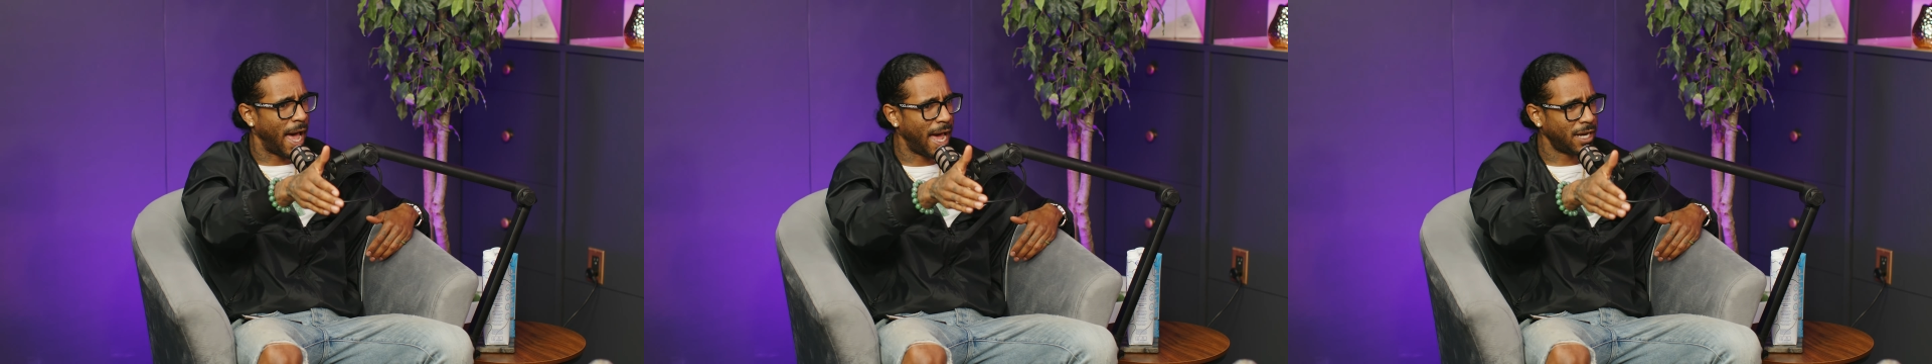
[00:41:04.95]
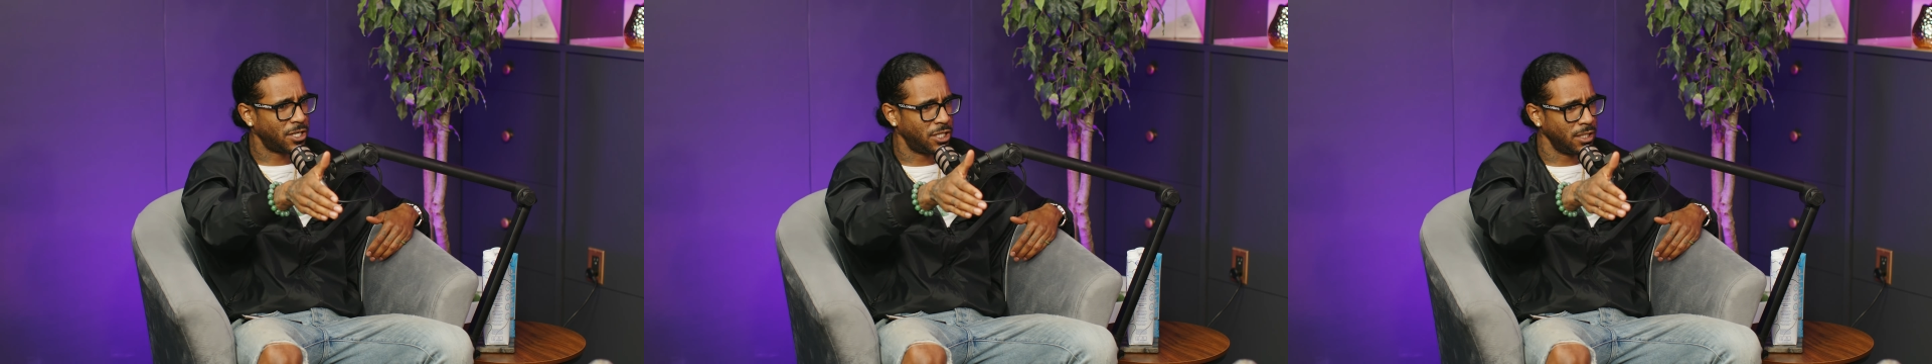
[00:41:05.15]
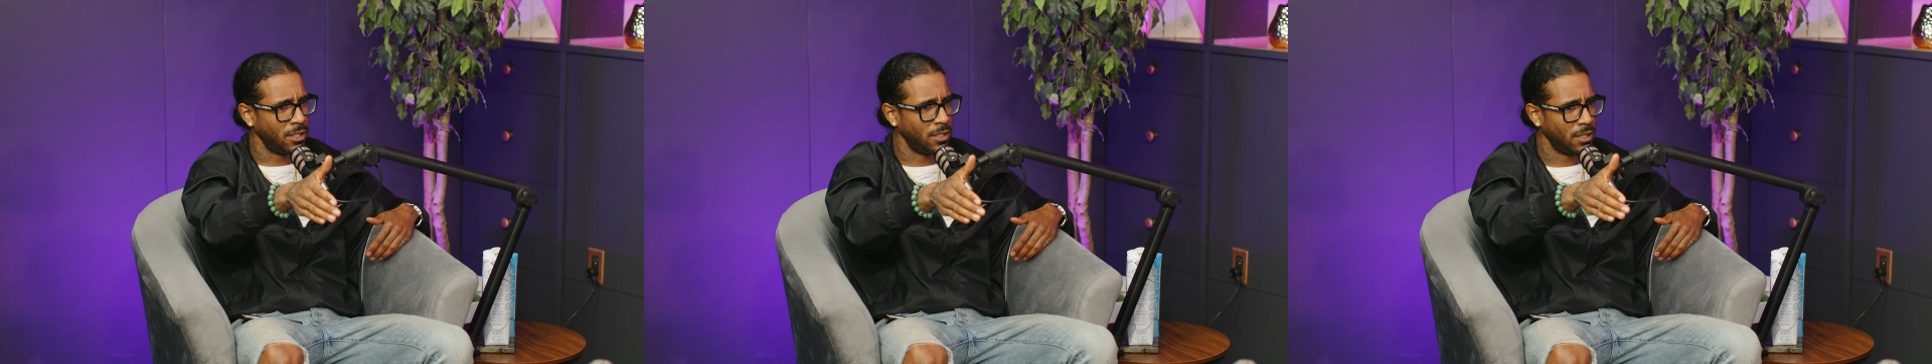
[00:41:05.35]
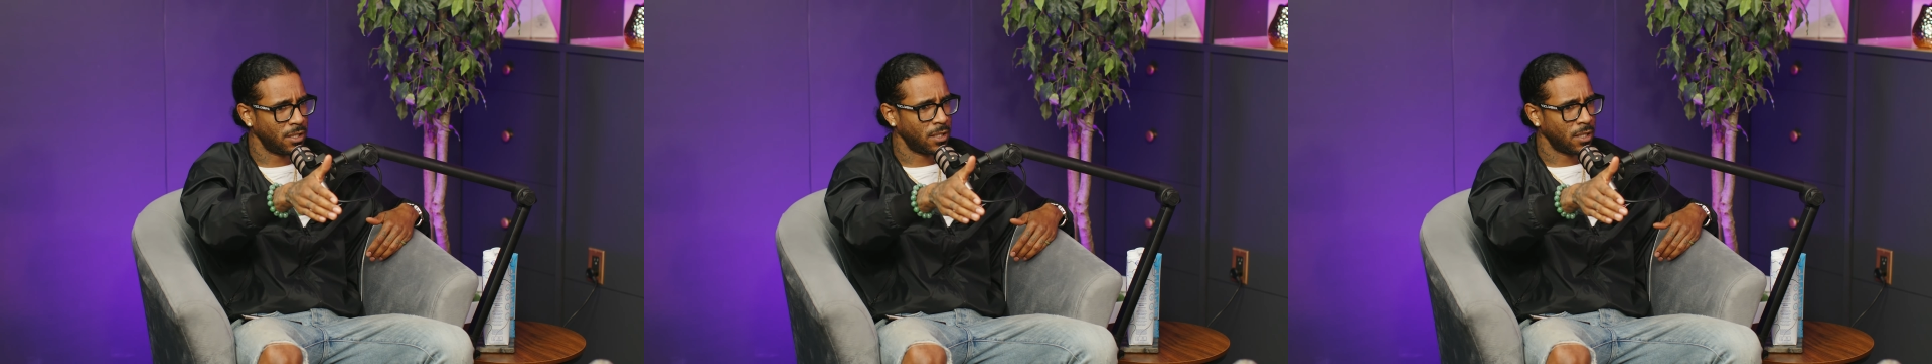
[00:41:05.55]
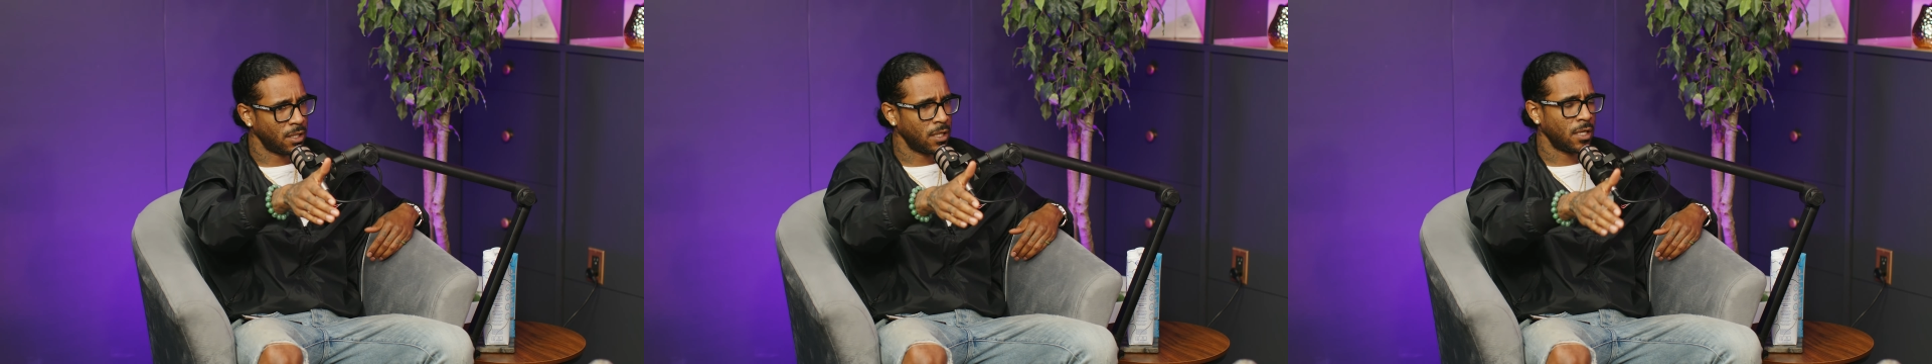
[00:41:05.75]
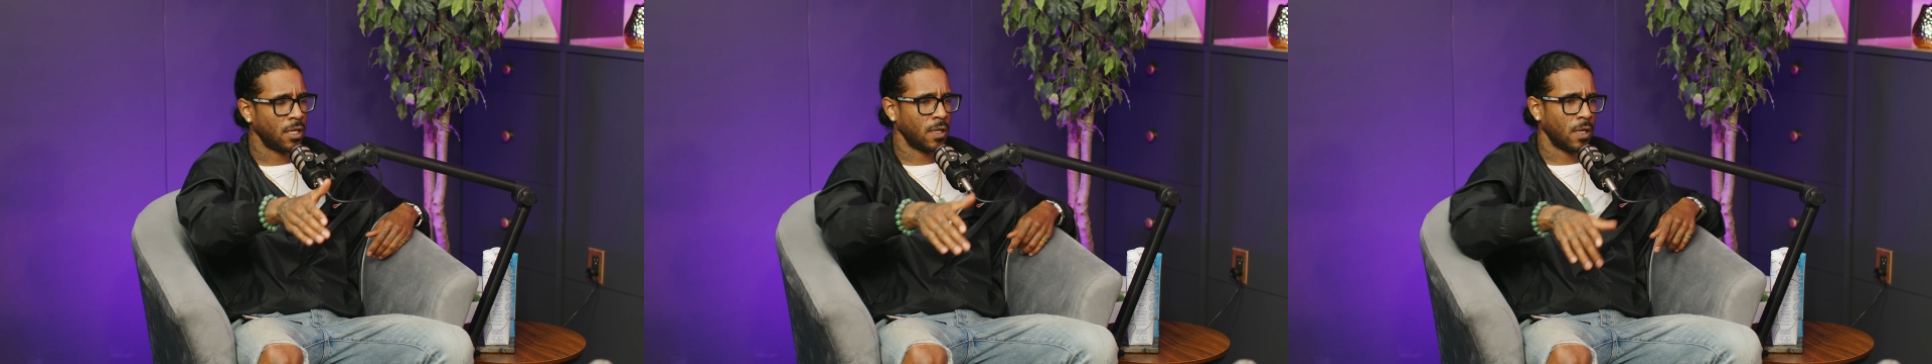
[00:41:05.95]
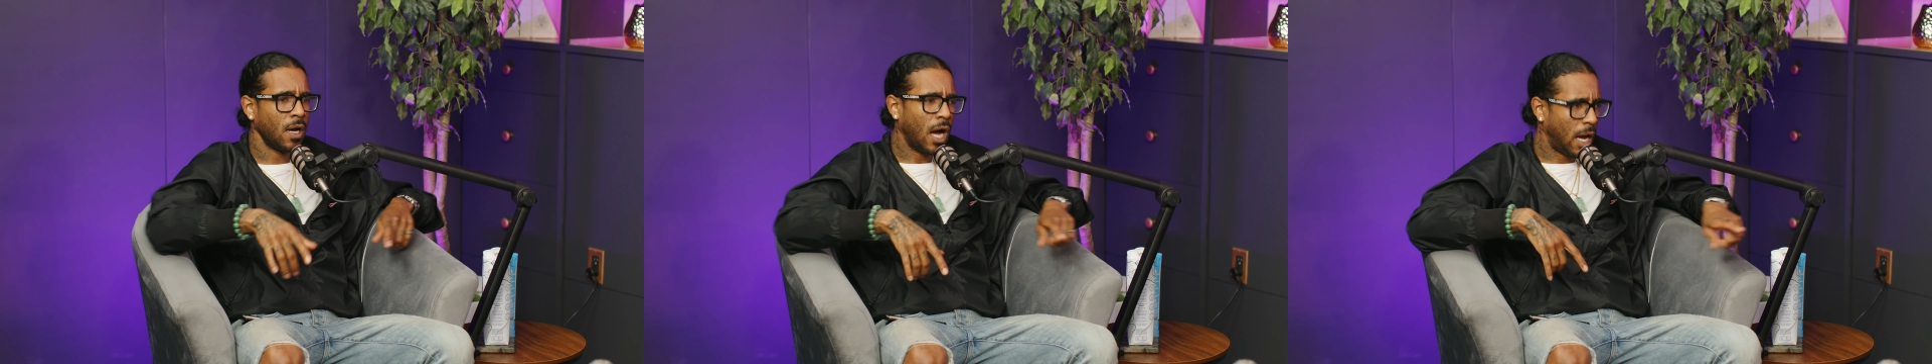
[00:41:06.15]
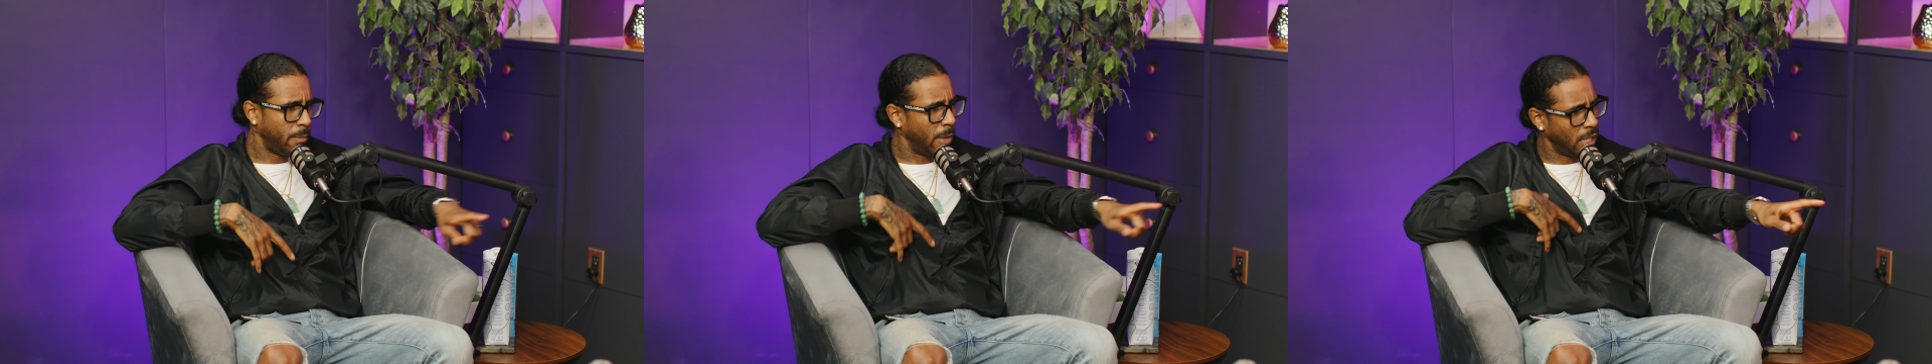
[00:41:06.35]
action.
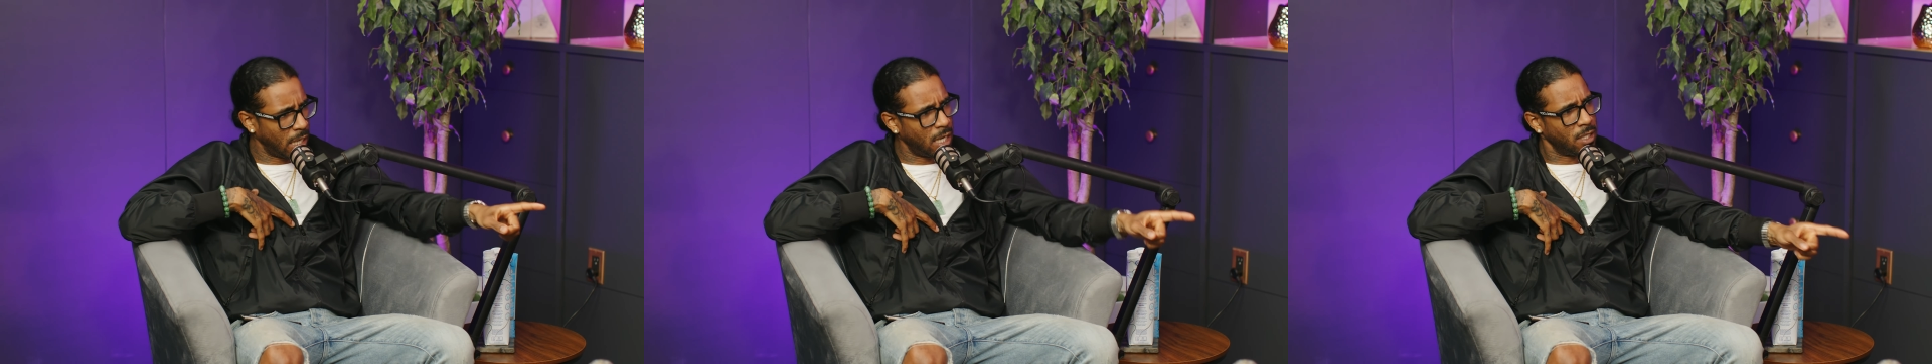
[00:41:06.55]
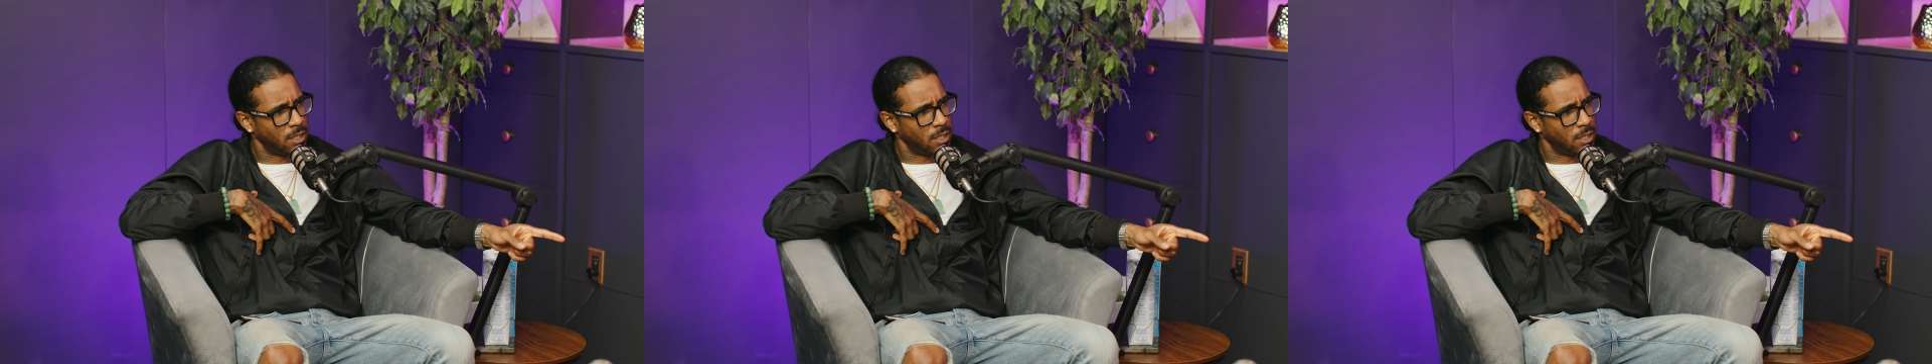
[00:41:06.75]
I might let her